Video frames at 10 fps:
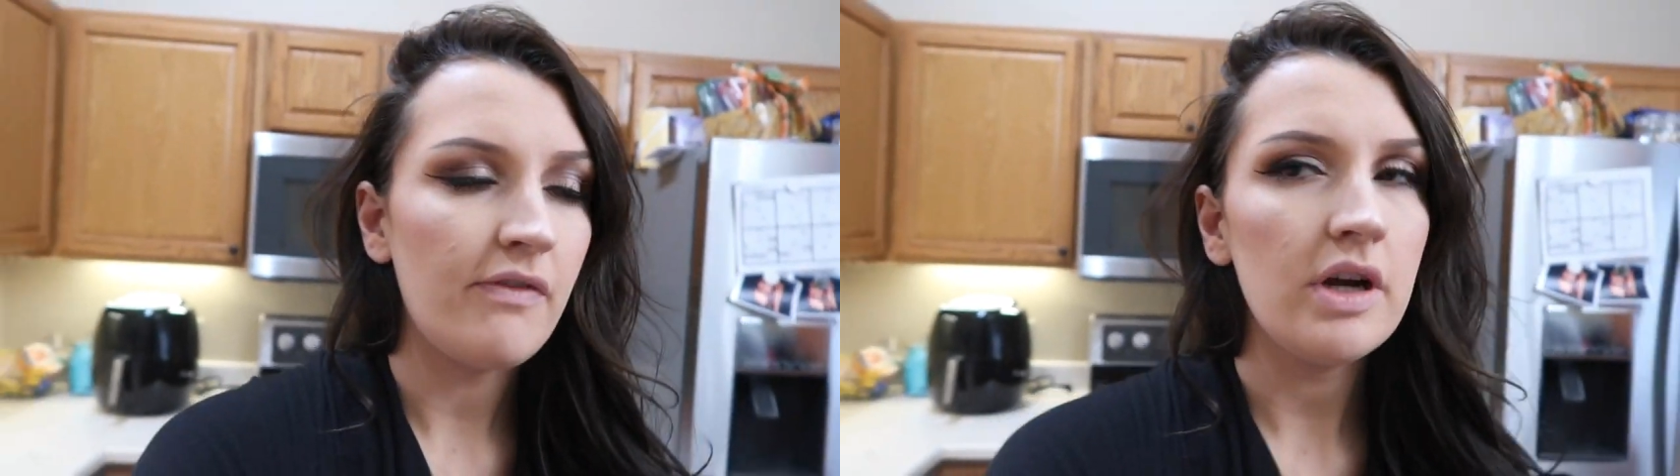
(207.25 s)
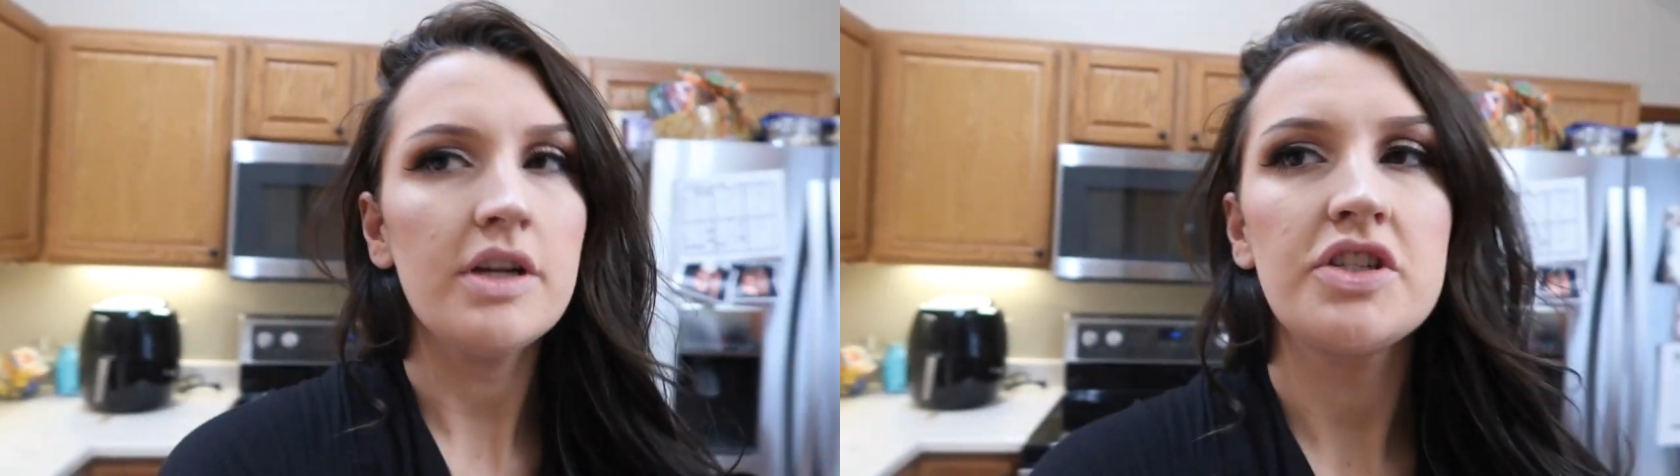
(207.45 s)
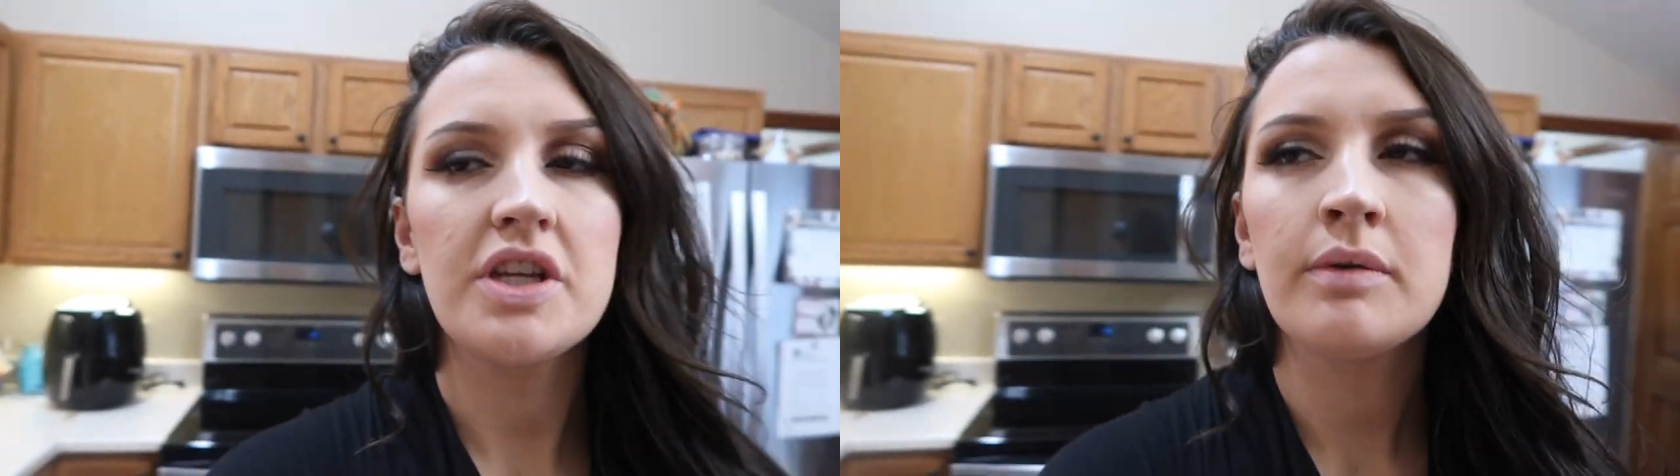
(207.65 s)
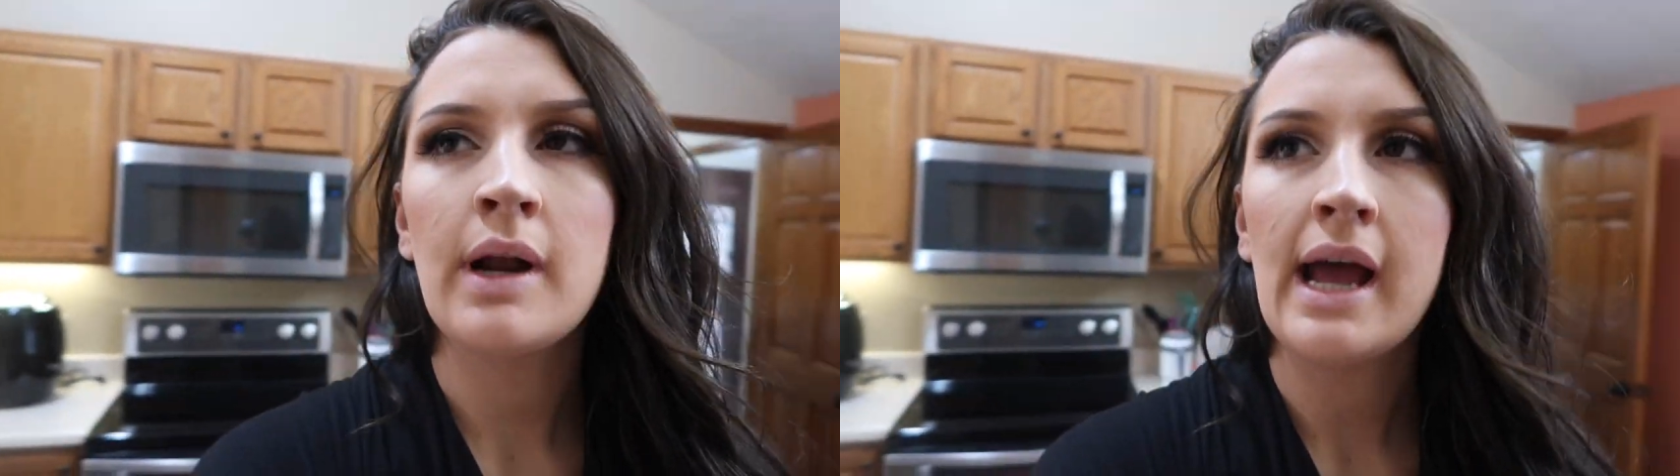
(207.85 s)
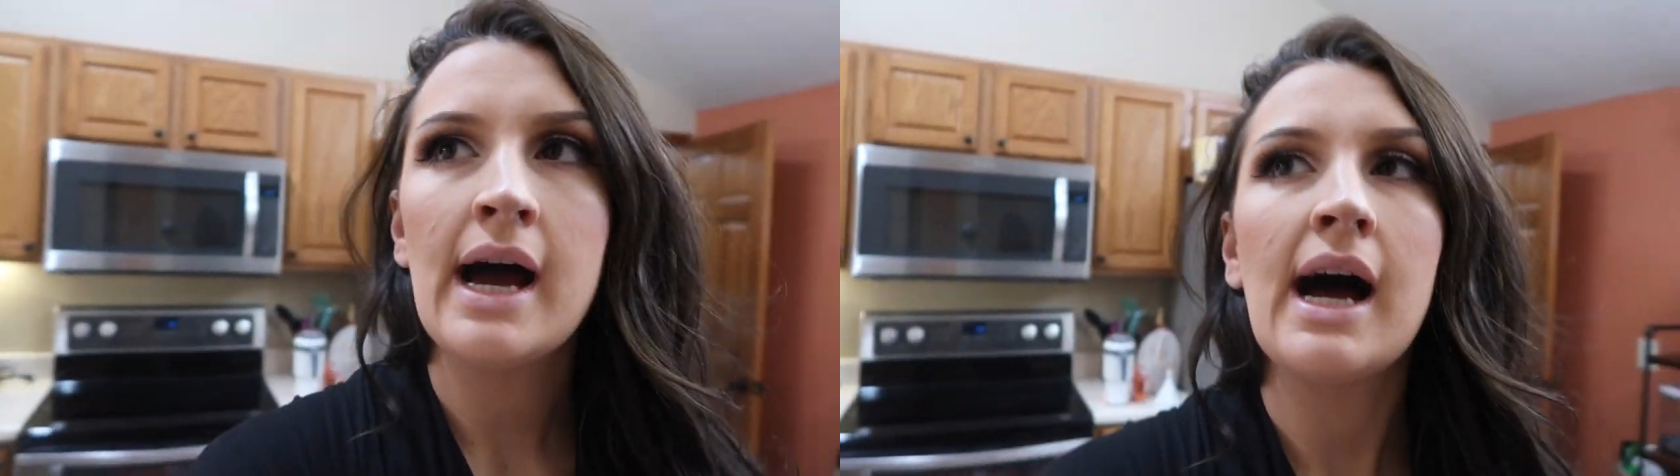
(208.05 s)
fridge, seeing
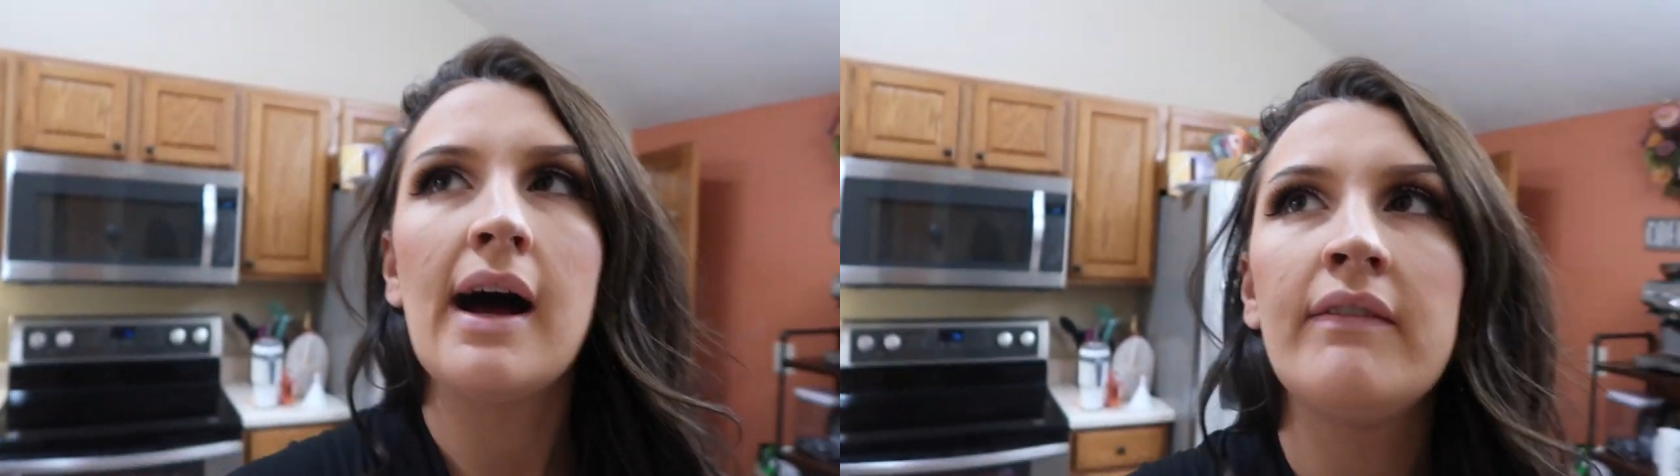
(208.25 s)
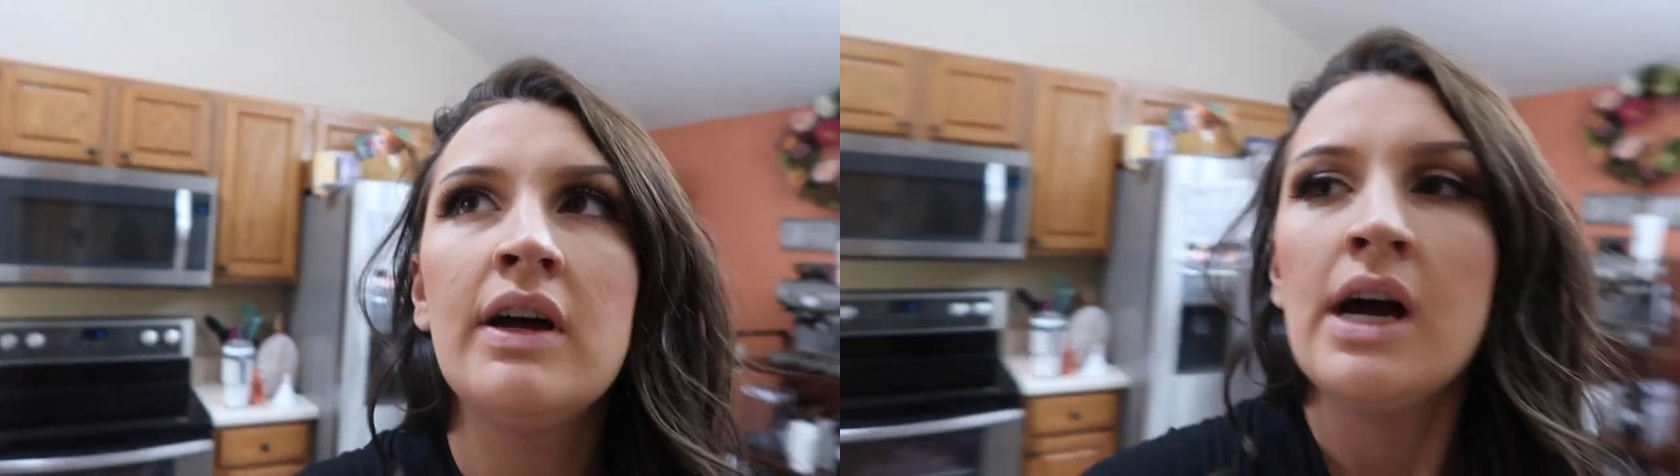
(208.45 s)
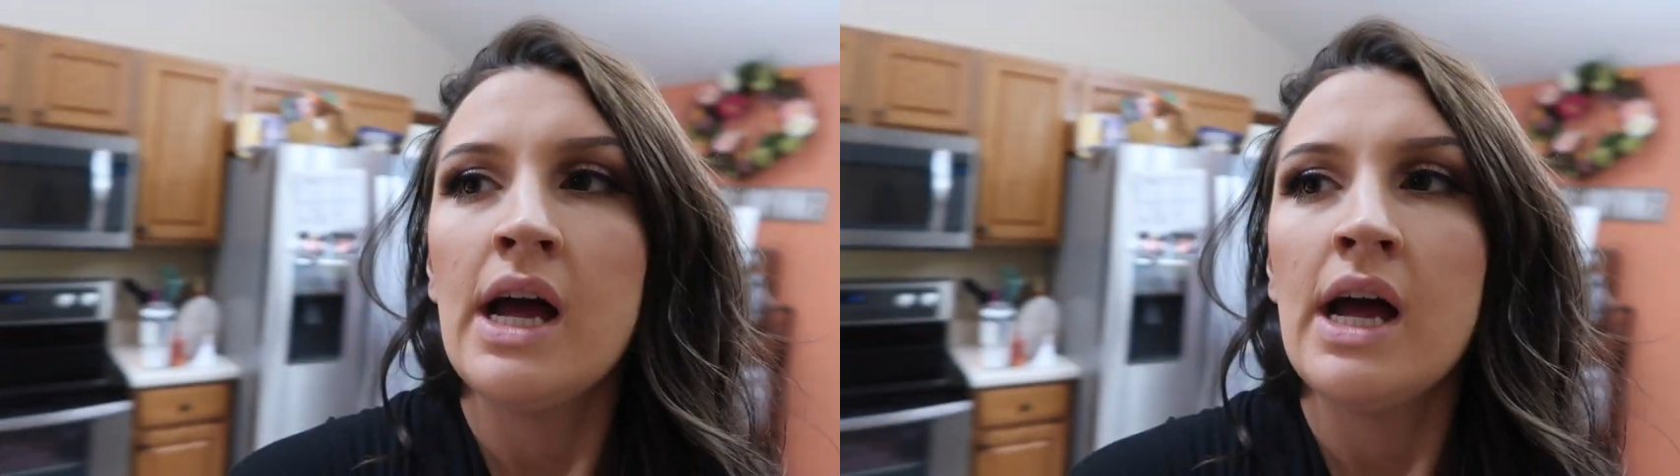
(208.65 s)
what I have